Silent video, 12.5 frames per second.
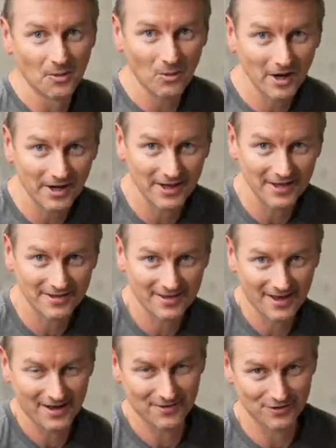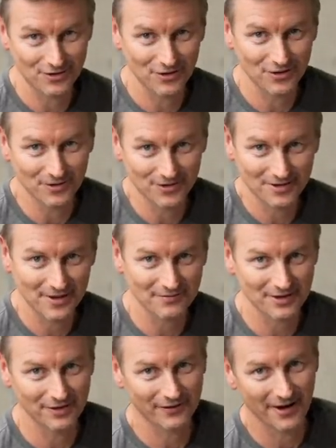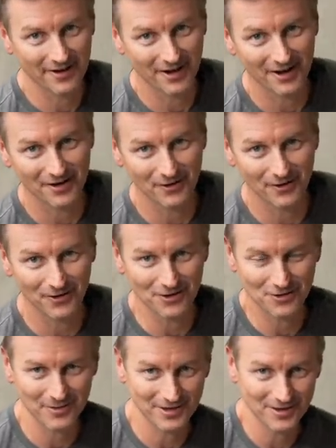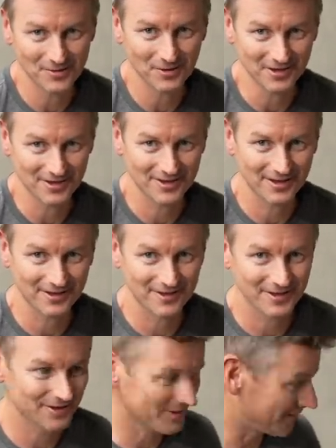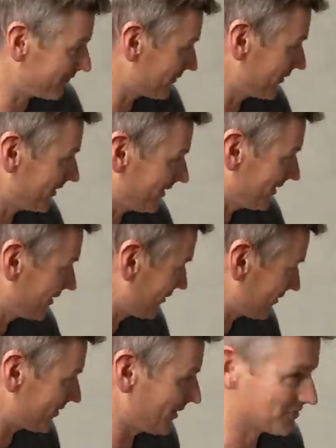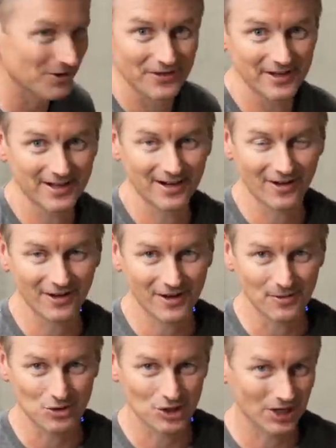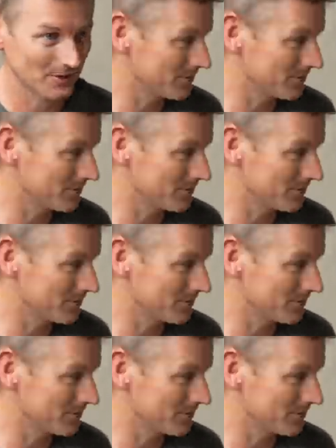Wort is down to 70 Fahrenheit or 21 Celsius after a good session on the glycol chiller,